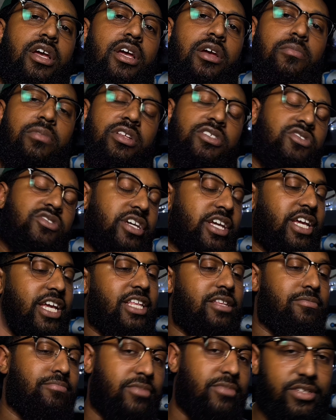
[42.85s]
Let's go
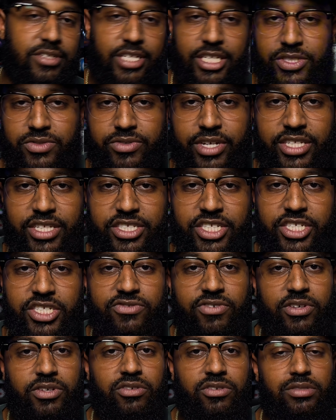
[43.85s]
ahead and get straight into these
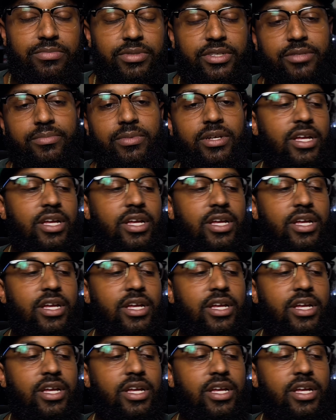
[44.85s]
photos, bro. All